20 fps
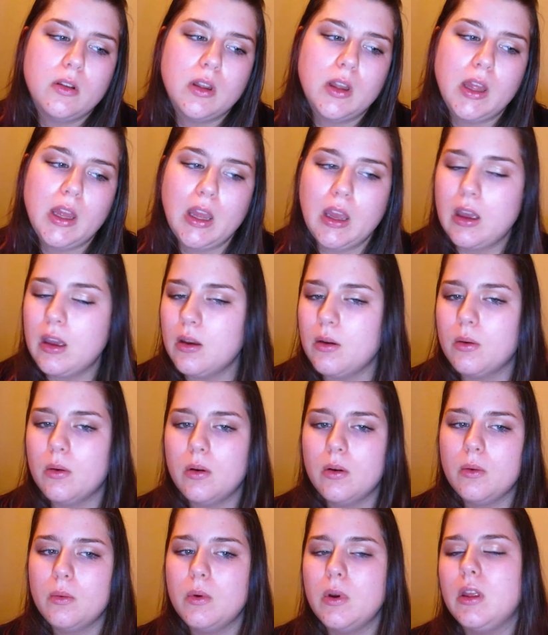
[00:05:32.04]

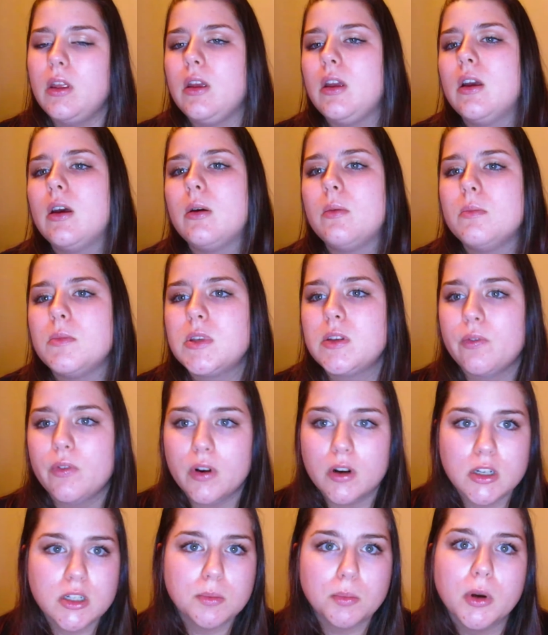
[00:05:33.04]
like William's
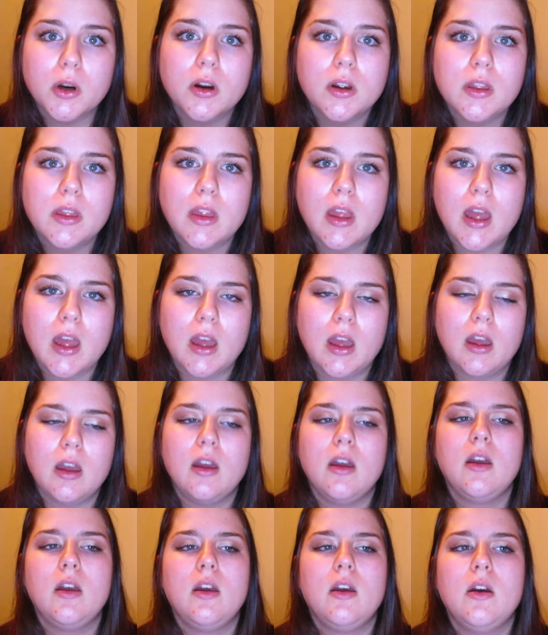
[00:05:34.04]
first birthday,
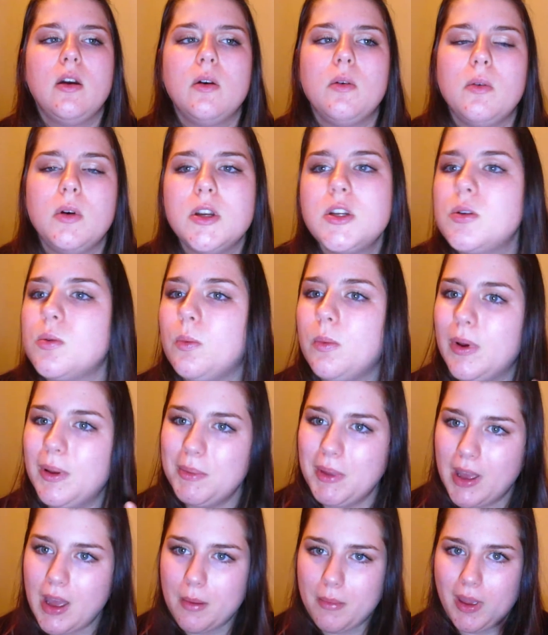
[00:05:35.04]
which will
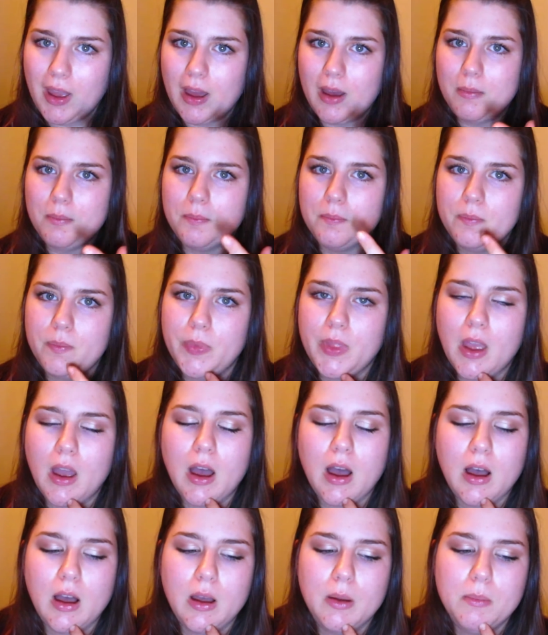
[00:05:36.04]
be coming up.
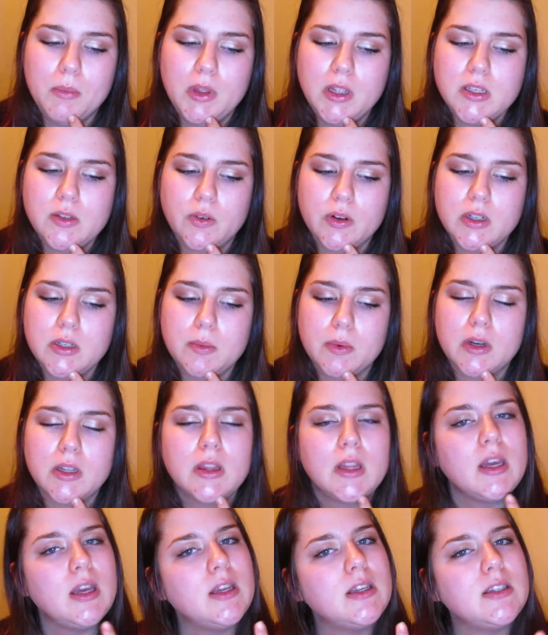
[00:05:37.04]
His first
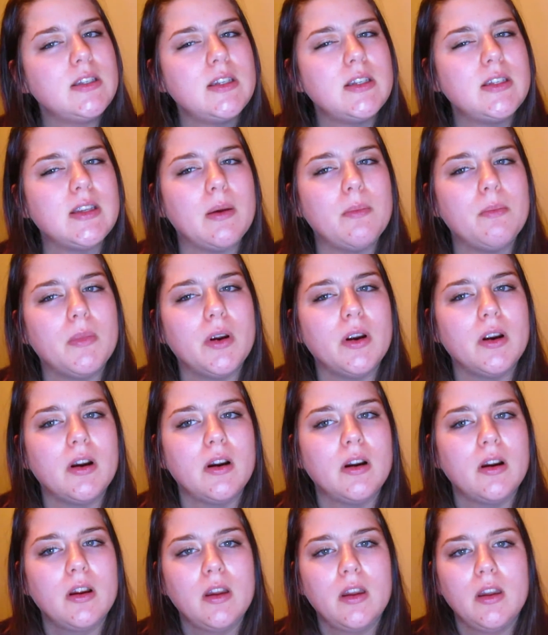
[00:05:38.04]
birthday is
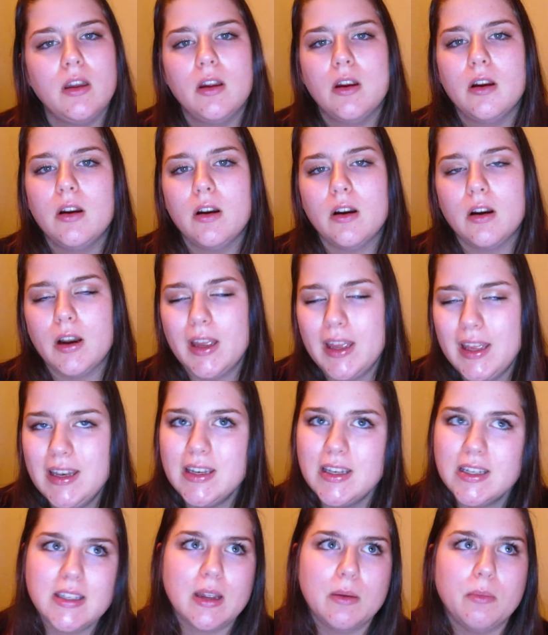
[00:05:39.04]

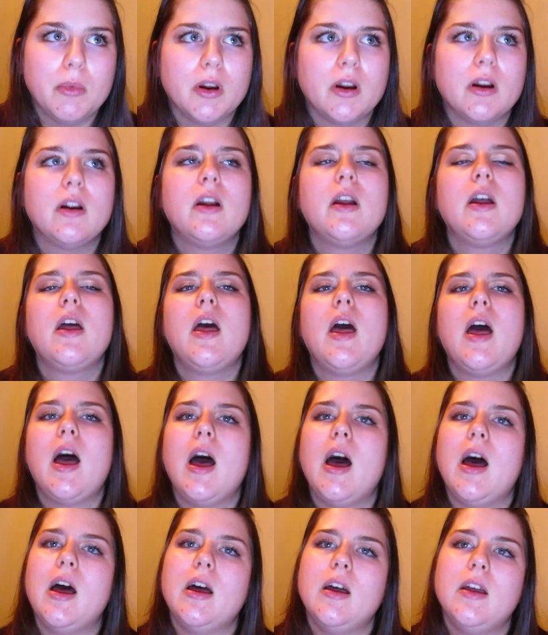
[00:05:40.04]
in December,
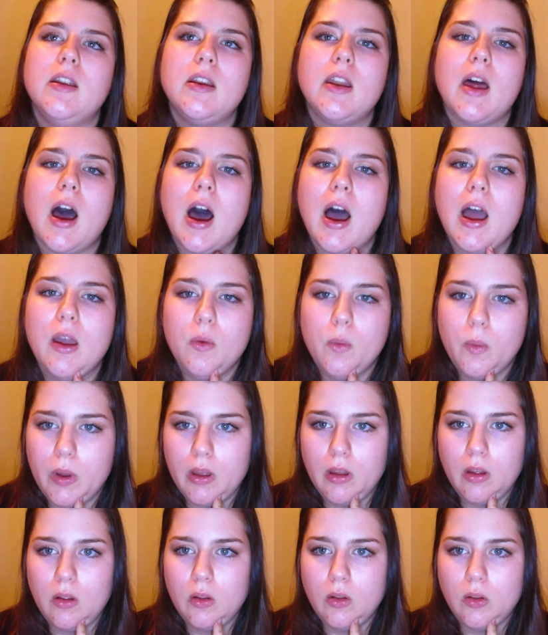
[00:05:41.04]
and I
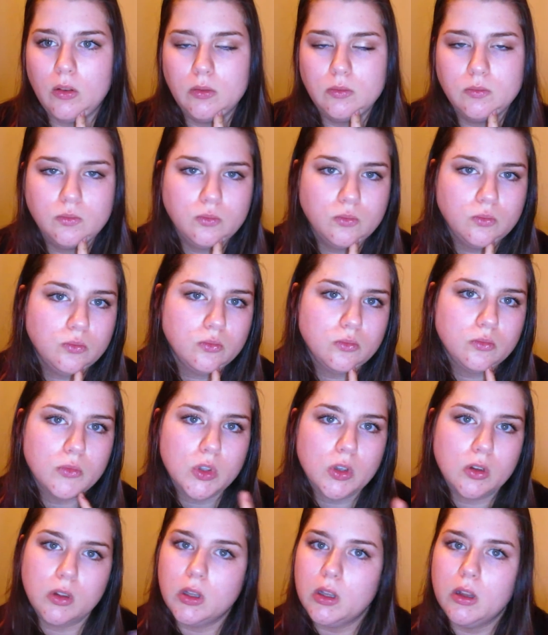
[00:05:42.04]
will
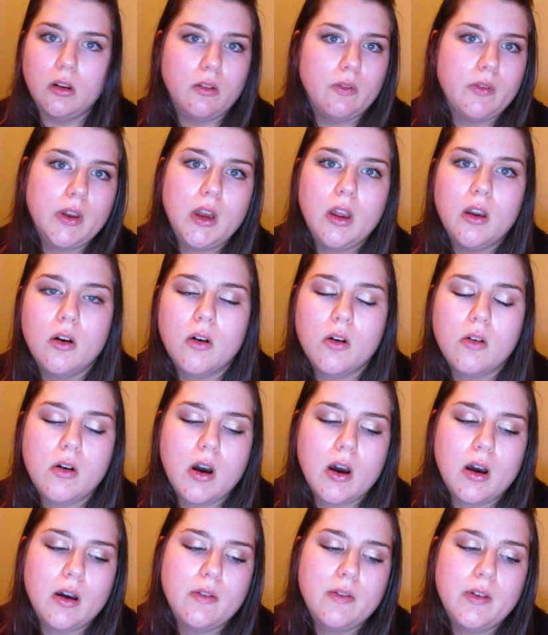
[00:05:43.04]
do a little video
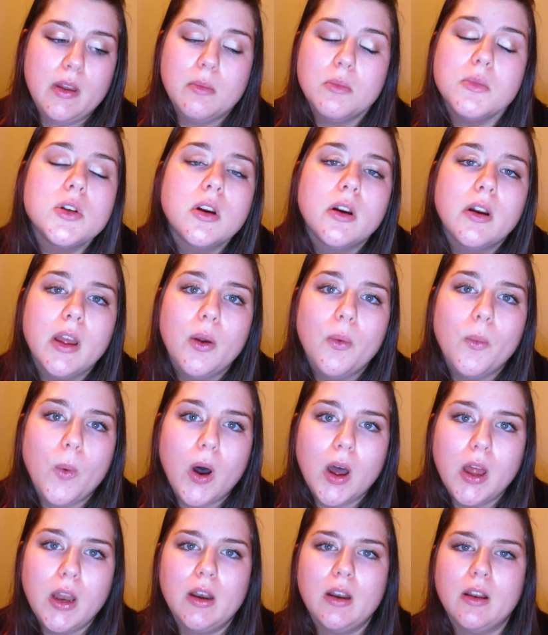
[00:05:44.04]
of him turning
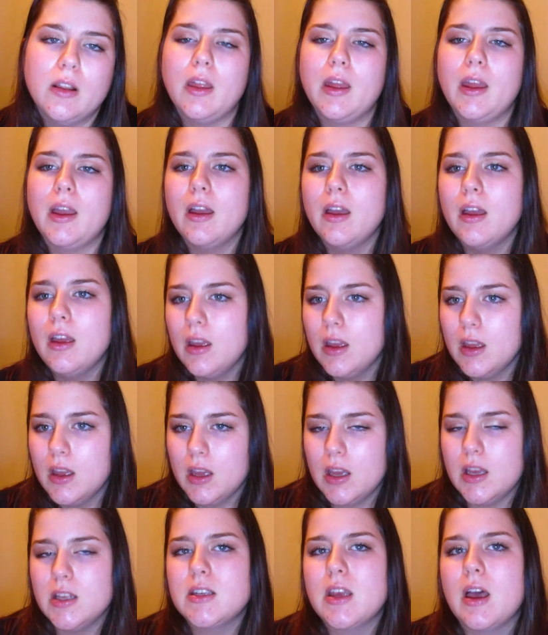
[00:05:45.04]
1. Like,
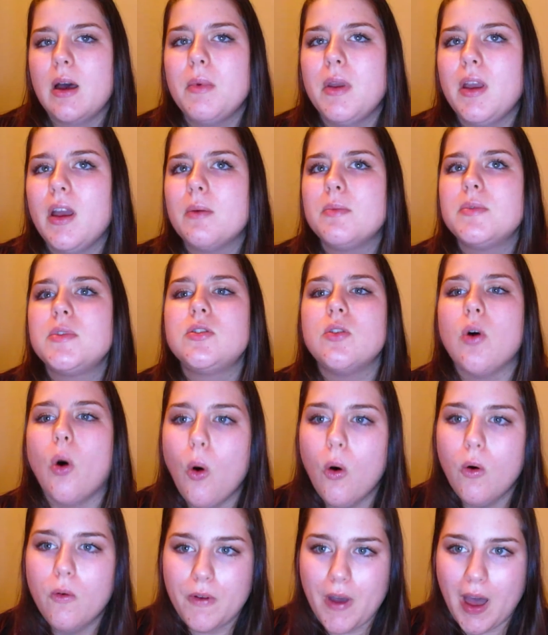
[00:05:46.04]
it's coming up
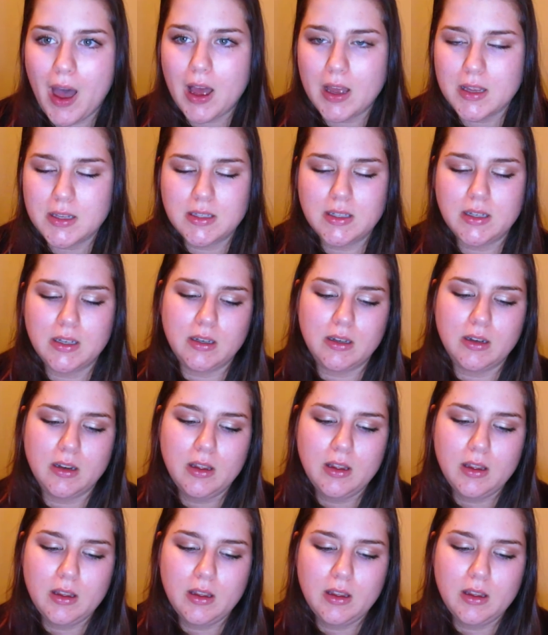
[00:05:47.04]
so fast, and